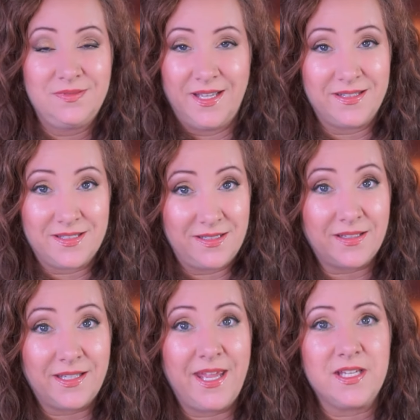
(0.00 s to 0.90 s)
That's
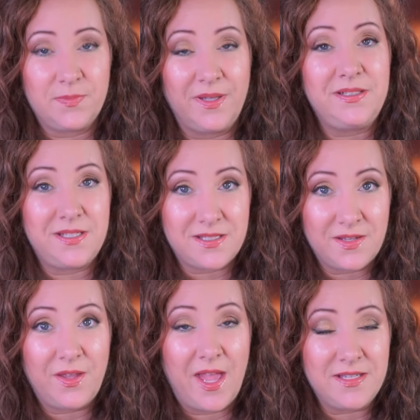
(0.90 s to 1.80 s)
not the case, but just
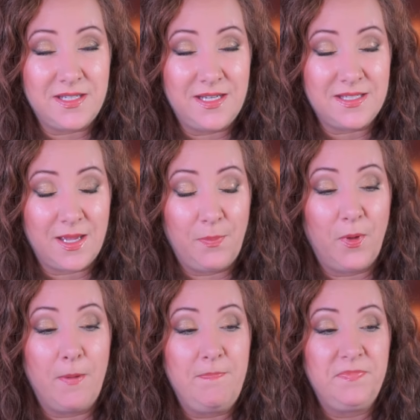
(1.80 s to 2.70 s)
as an
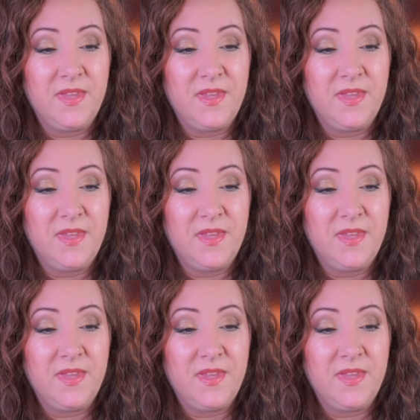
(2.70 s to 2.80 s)
example.